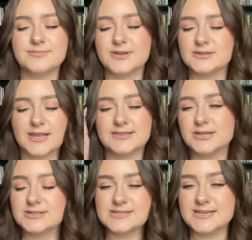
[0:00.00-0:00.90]
They're like
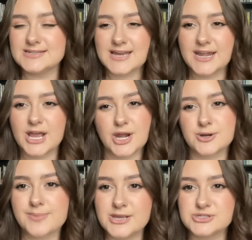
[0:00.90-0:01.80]
little teeny tiny
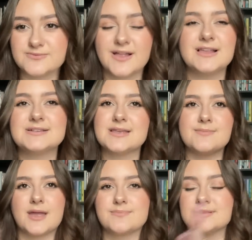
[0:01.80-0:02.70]
100-page novellas that
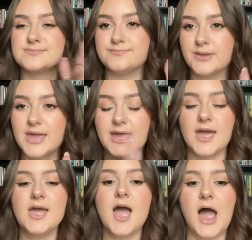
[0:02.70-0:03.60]
make up this big
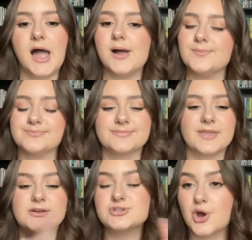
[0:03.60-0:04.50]

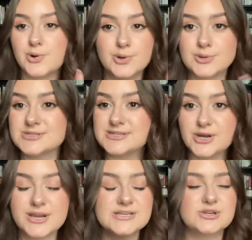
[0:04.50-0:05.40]
total
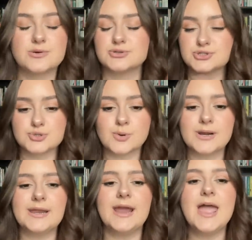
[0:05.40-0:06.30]
series, total
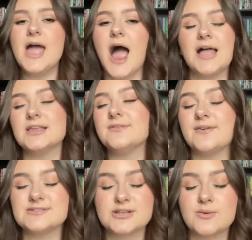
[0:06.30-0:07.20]
story. I love
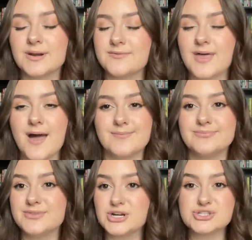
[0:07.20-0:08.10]
every single one of them.
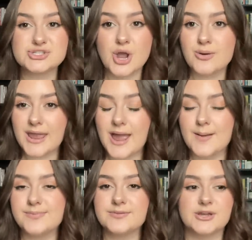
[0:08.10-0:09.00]
They're so
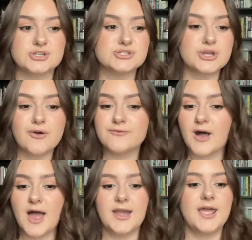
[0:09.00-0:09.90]
camp. They're so
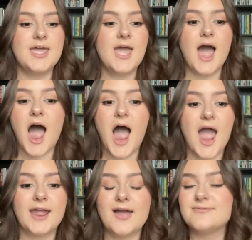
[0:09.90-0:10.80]
fun.
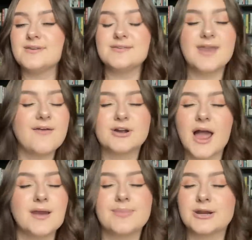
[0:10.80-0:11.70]
I have never
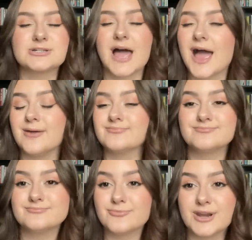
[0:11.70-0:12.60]
had a better
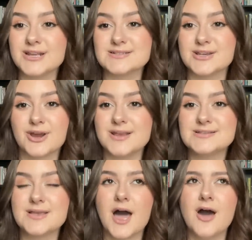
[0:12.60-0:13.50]
time reading a
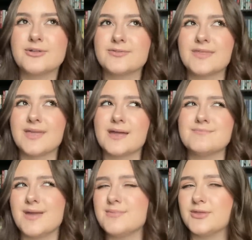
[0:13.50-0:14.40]
series other than like
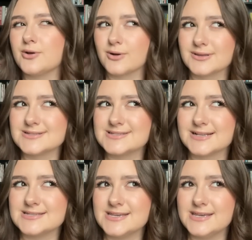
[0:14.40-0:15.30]
maybe The Girl in
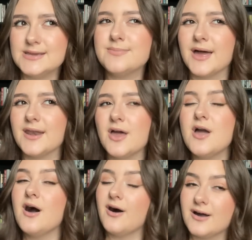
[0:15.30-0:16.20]
6E, but
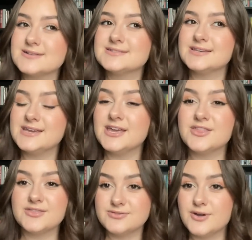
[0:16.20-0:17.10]
honestly,
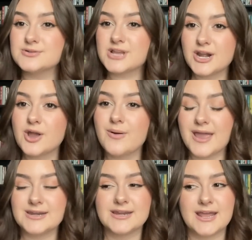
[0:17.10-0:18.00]
those kind of go
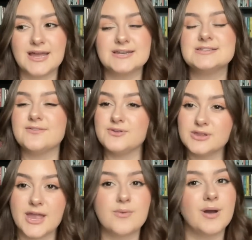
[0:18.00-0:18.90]
hand in hand. If you
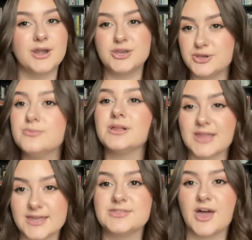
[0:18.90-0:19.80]
like one, you will
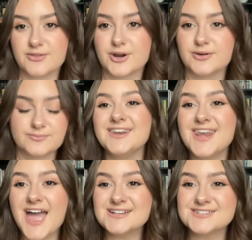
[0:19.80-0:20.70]
like the other.
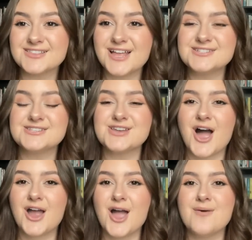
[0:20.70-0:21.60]
Next, let's
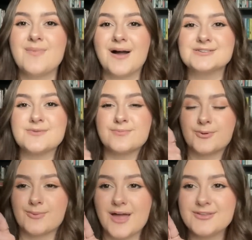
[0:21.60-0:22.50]
talk about
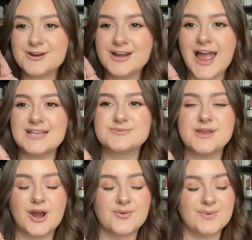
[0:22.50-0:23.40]
Brother as
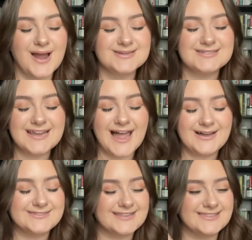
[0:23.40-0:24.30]
we are rounding
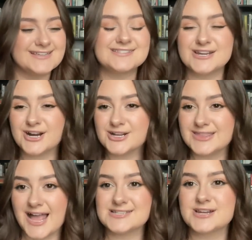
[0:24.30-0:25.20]
out the list here.
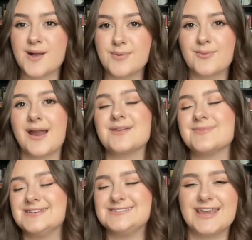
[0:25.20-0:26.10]
Last couple
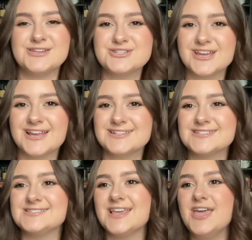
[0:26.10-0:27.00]

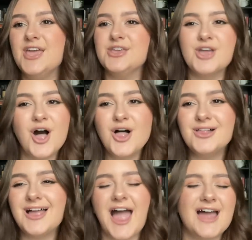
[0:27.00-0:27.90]
recommendations.
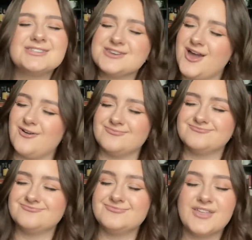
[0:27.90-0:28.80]
Y'all had to know
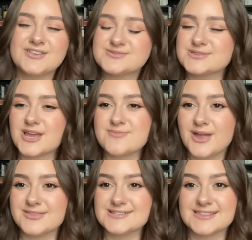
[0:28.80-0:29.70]
that this was going to be
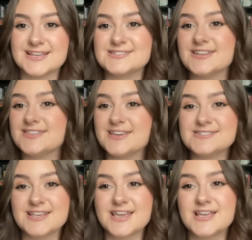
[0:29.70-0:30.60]
on this list.
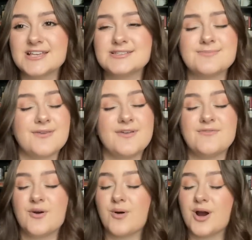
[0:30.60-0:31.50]
This is my
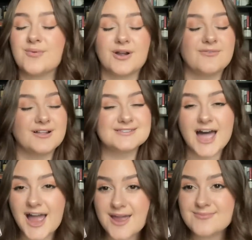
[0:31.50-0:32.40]
favorite horror book of all
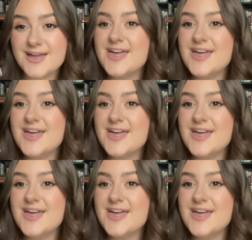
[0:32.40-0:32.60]
time.